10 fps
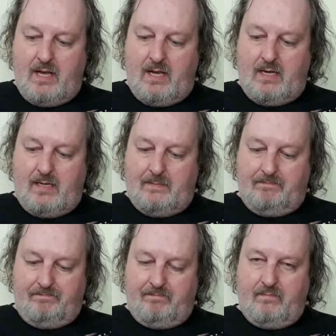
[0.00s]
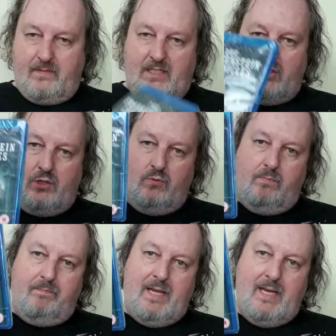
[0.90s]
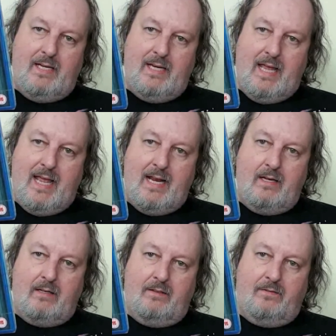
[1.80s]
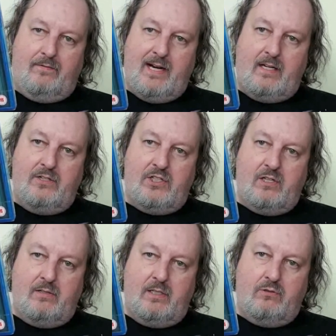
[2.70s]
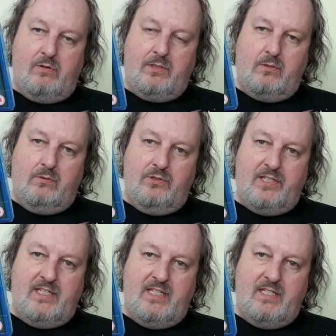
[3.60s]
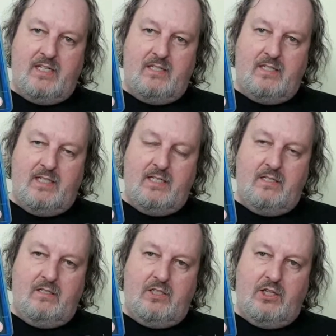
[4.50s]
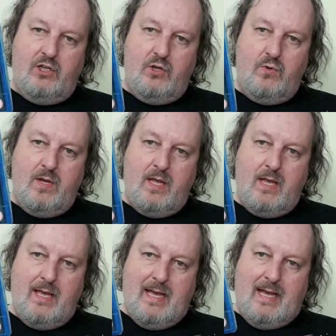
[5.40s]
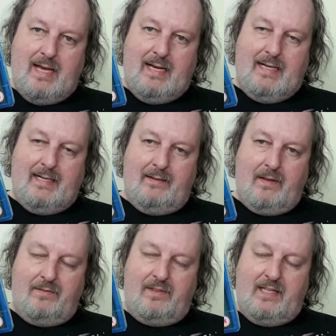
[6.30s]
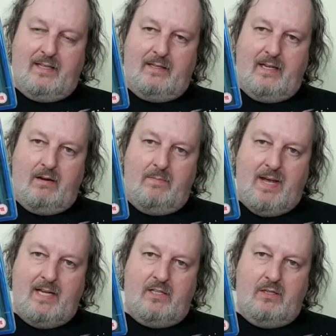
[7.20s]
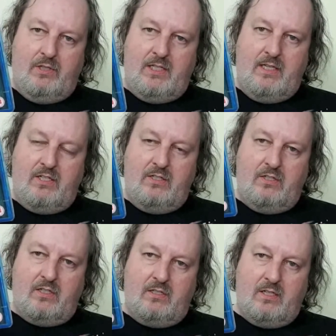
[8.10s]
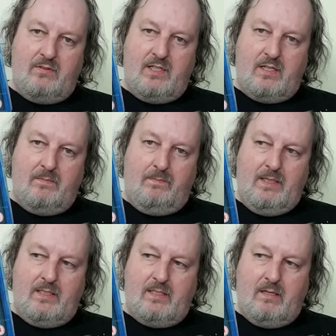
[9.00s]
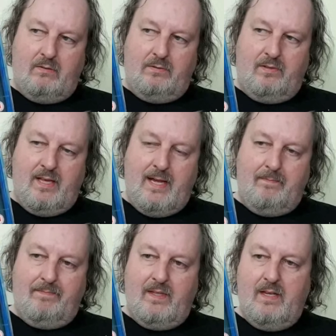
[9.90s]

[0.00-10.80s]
That's Sean Bean in The Frankenstein Chronicles. This is season two. I think they only made two seasons, so this completes the whole thing.